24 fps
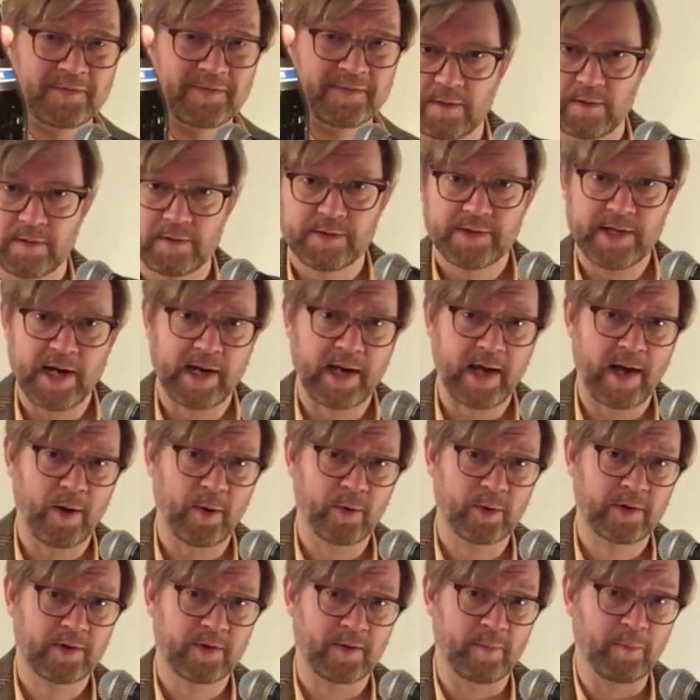Check
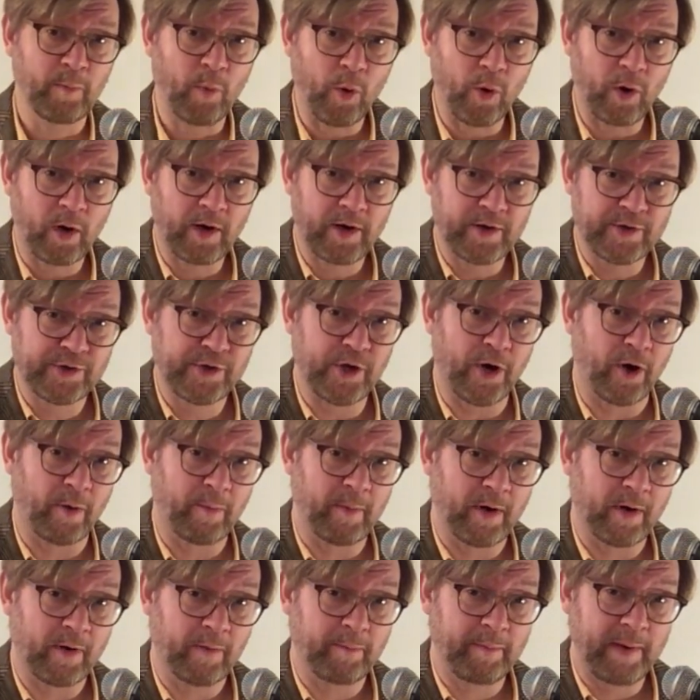out more
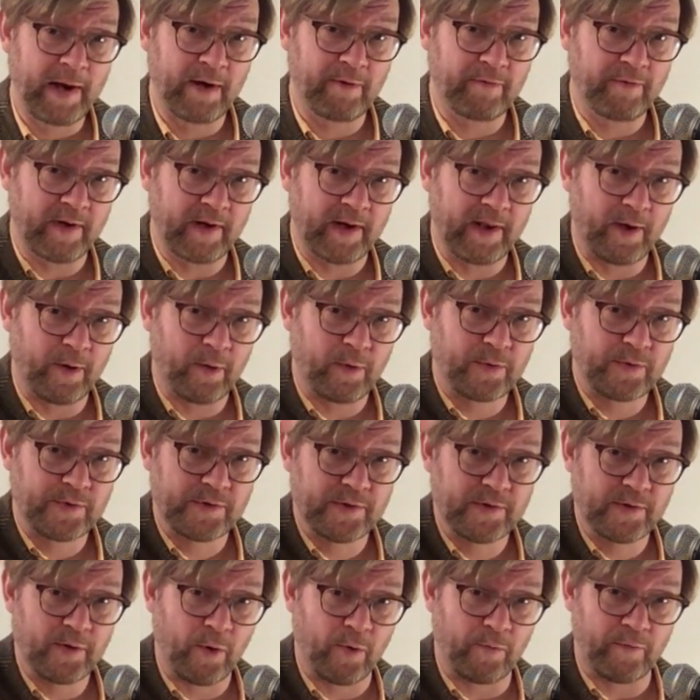German beer
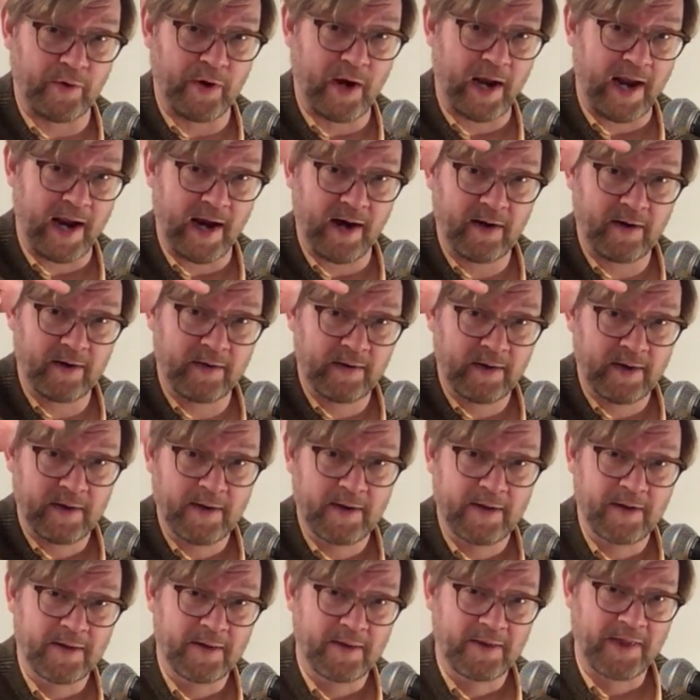videos over here.
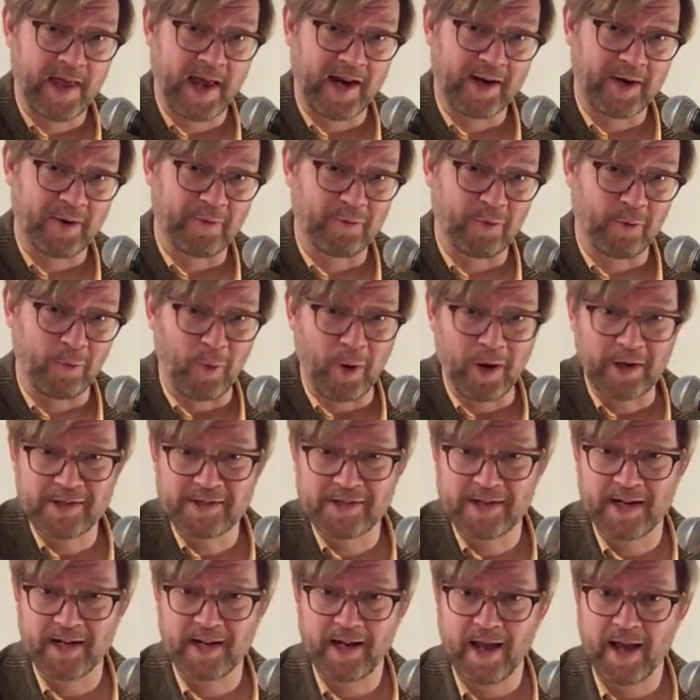Thank you for
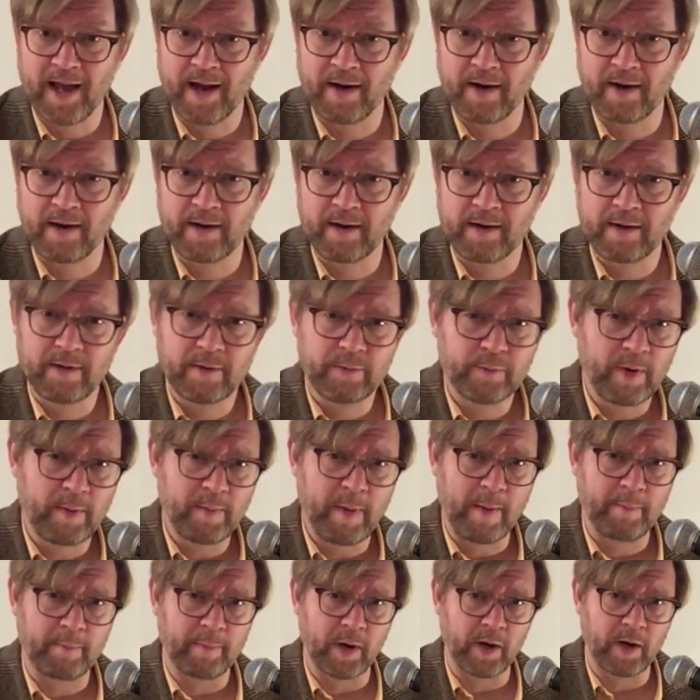watching and
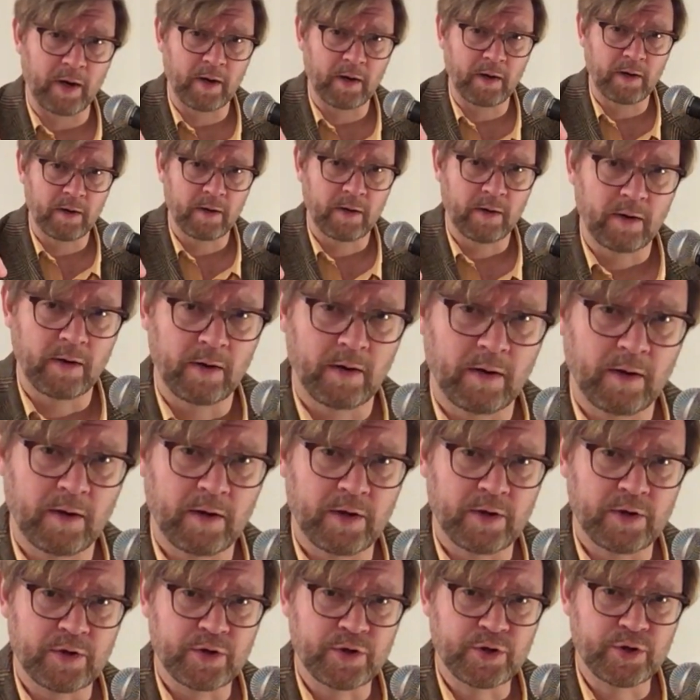remember,
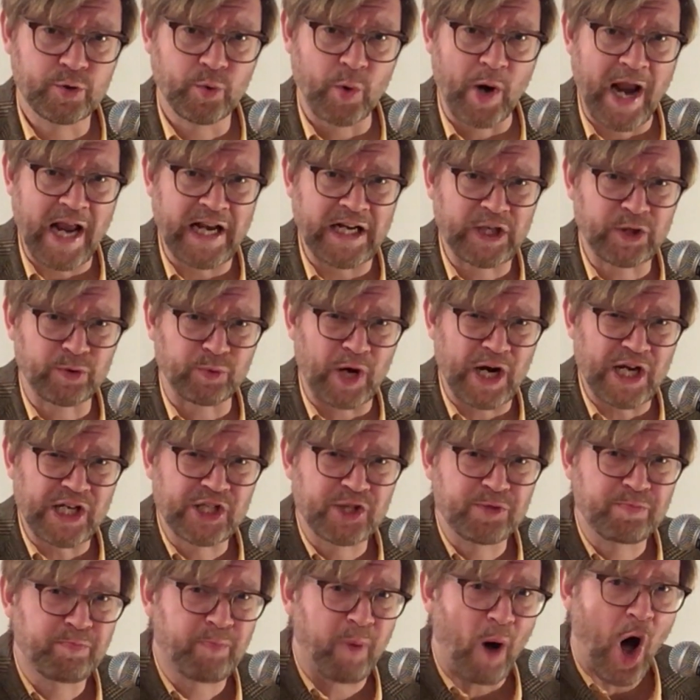drink
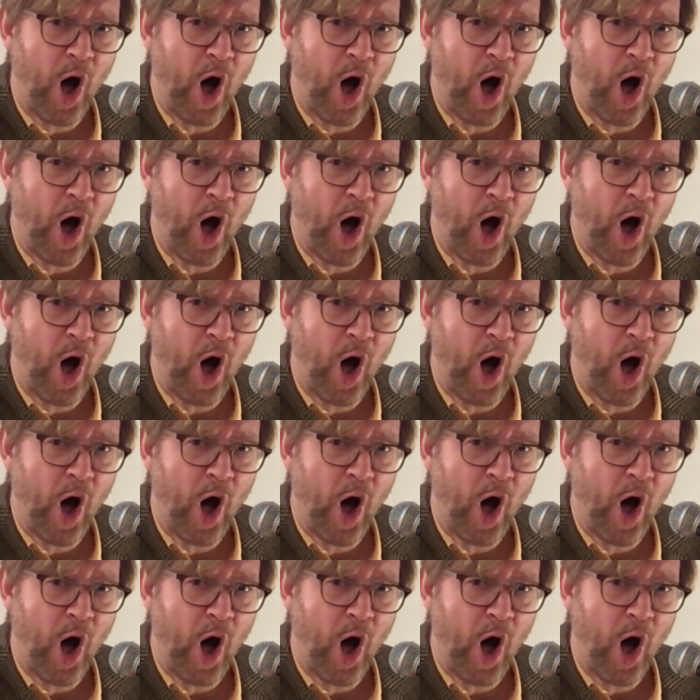responsibly!